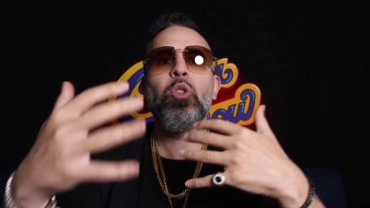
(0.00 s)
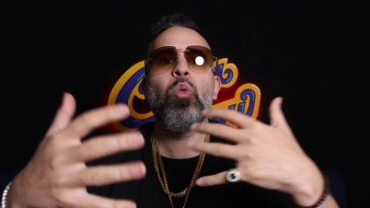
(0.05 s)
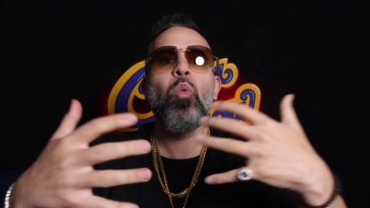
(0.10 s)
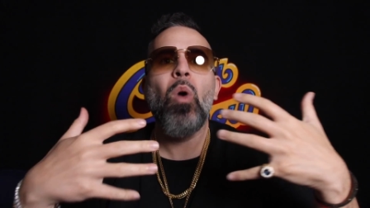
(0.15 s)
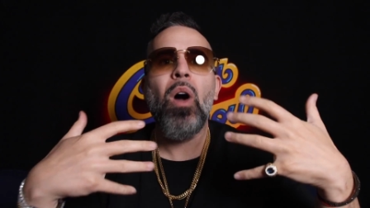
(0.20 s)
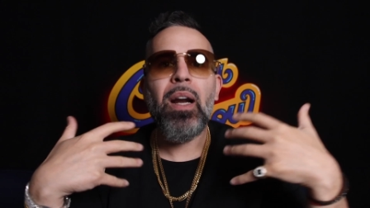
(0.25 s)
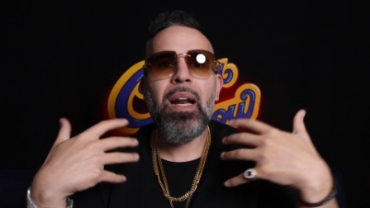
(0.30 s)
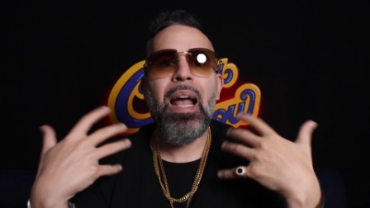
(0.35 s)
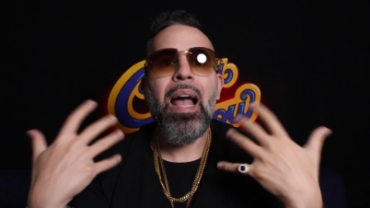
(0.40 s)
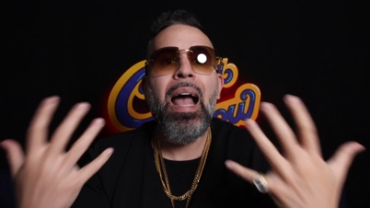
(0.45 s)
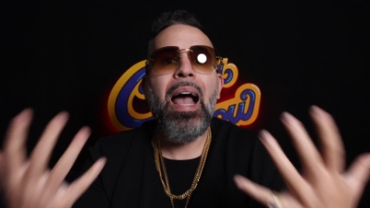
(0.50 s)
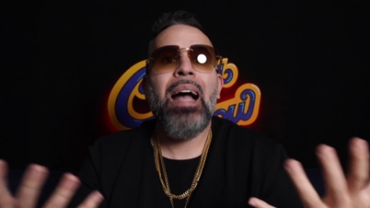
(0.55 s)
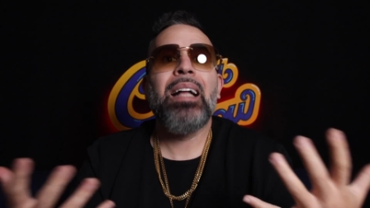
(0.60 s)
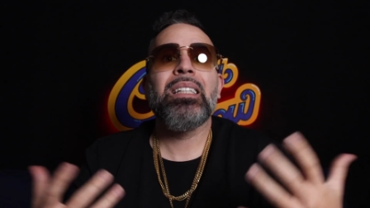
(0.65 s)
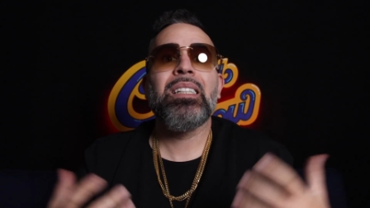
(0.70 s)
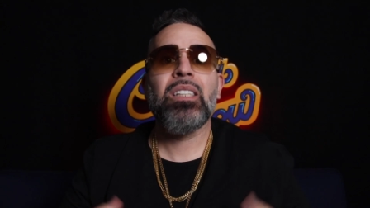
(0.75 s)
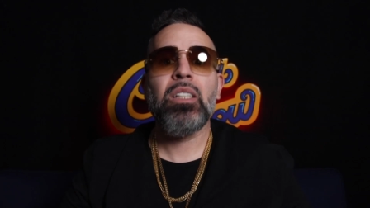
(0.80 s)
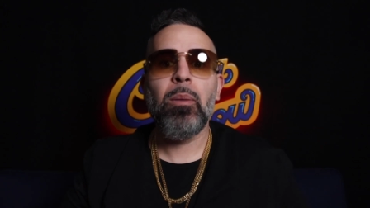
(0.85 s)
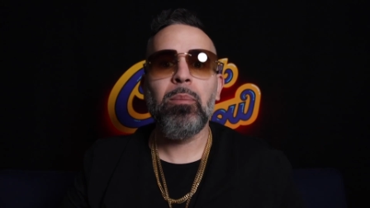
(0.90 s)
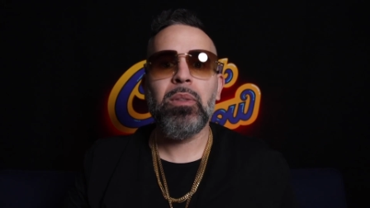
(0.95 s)
you wanna
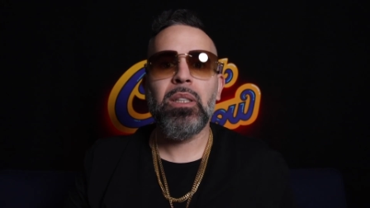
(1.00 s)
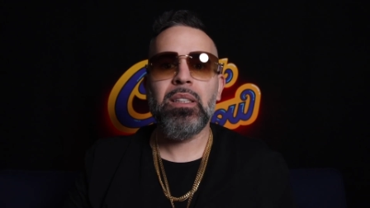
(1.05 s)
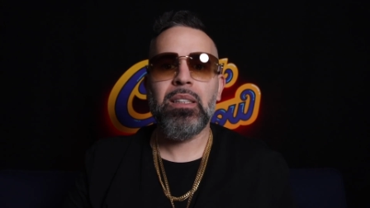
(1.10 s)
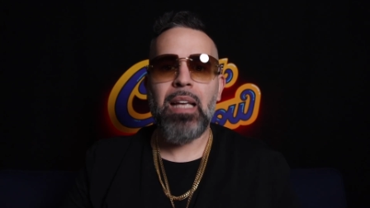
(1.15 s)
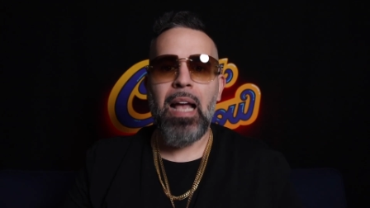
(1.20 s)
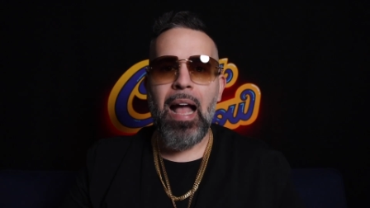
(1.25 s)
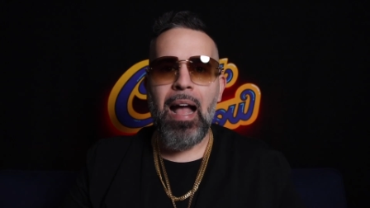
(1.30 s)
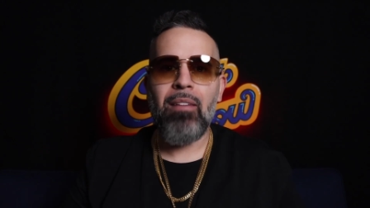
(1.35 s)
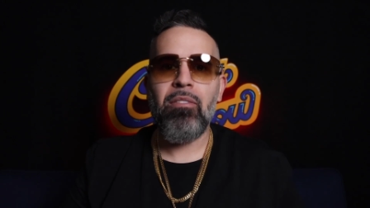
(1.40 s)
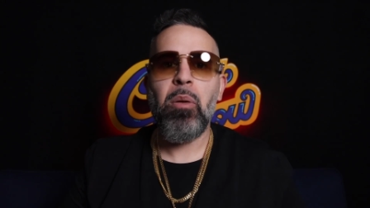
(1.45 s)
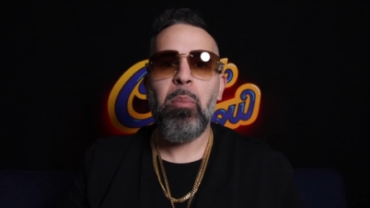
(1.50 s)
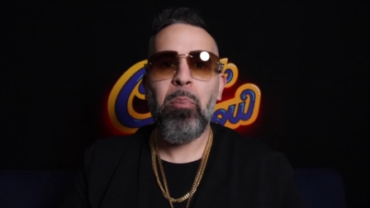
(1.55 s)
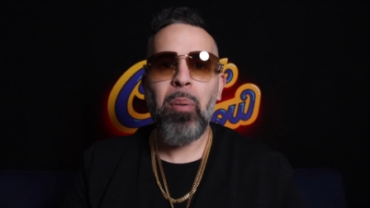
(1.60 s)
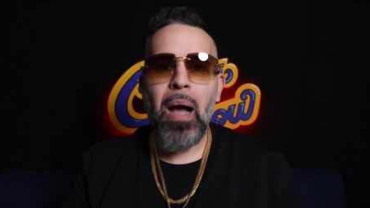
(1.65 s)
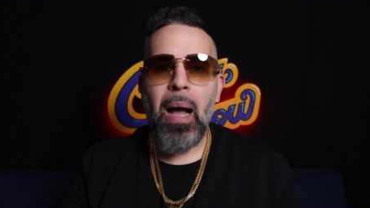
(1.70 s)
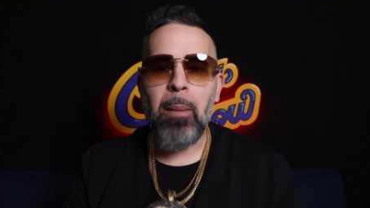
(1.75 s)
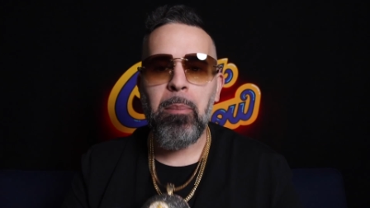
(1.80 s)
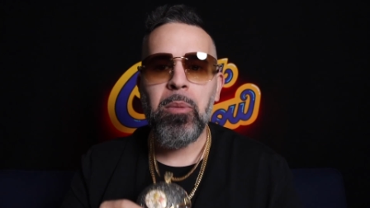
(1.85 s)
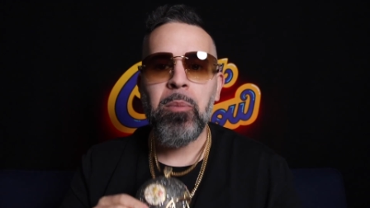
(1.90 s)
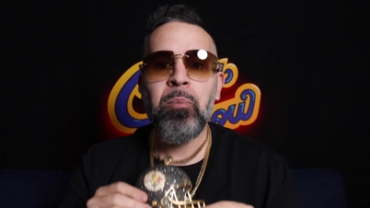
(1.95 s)
add something to have it
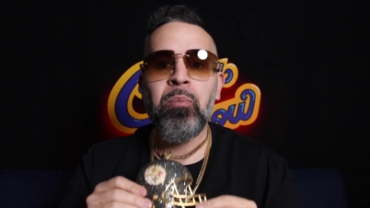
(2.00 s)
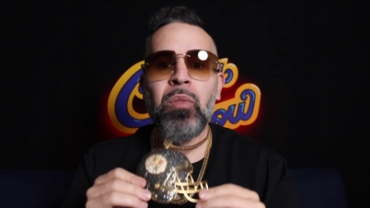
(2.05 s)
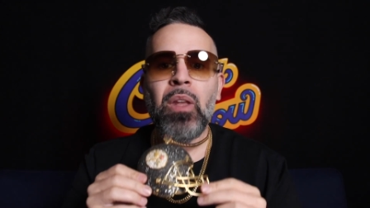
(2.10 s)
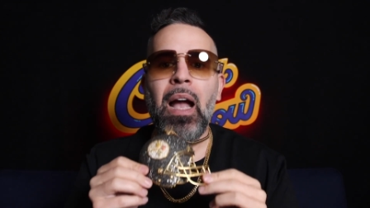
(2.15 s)
pop.